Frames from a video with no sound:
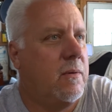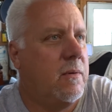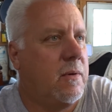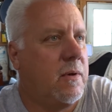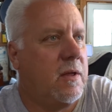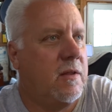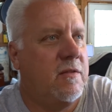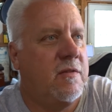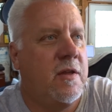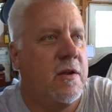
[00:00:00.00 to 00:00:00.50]

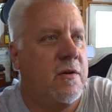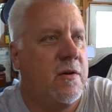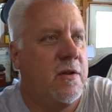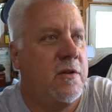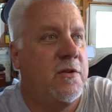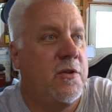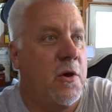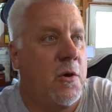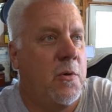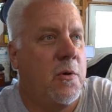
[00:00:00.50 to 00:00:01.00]
considered a
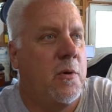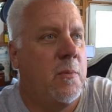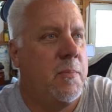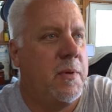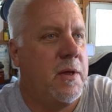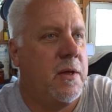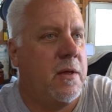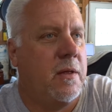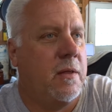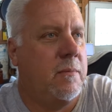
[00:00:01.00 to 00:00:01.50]
donor
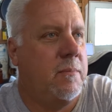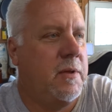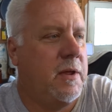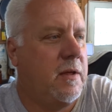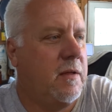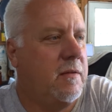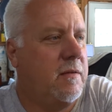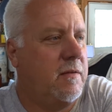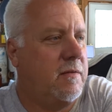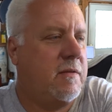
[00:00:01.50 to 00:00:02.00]
build
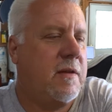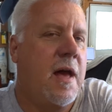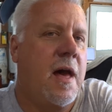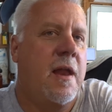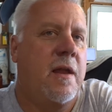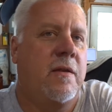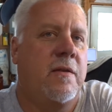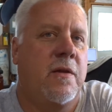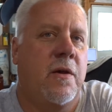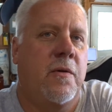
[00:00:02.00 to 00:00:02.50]
because it's
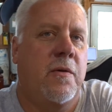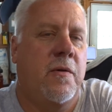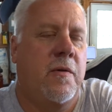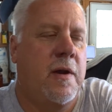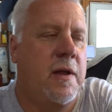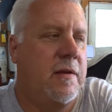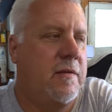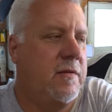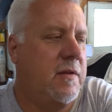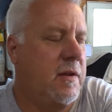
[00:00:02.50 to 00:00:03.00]
got a donor
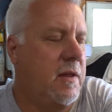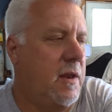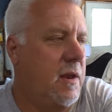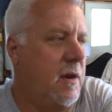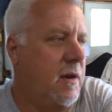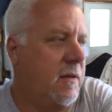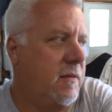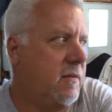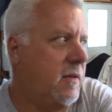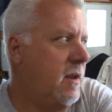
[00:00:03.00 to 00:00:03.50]
engine in
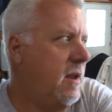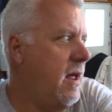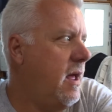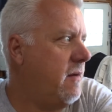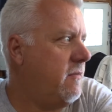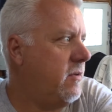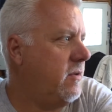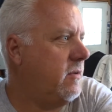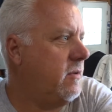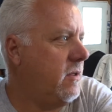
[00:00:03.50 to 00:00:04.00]
it. It's going to
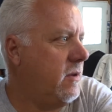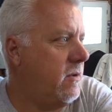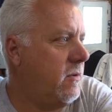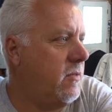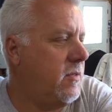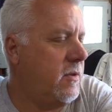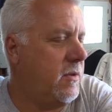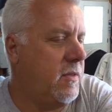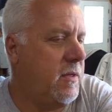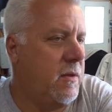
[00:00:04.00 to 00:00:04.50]
have a,
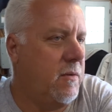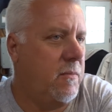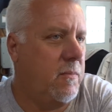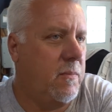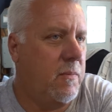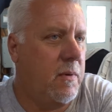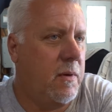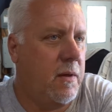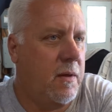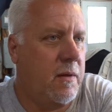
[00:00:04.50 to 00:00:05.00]

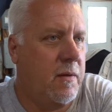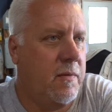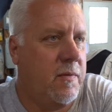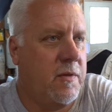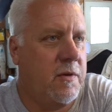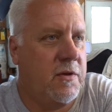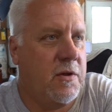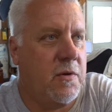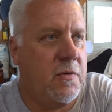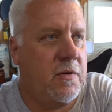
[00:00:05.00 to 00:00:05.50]

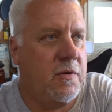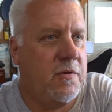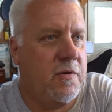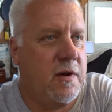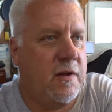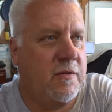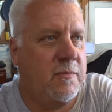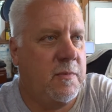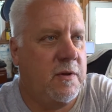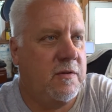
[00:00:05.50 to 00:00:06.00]
the donor
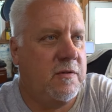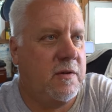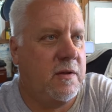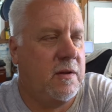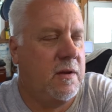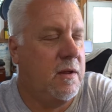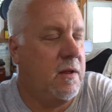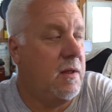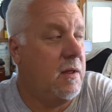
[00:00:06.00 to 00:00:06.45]
transmission.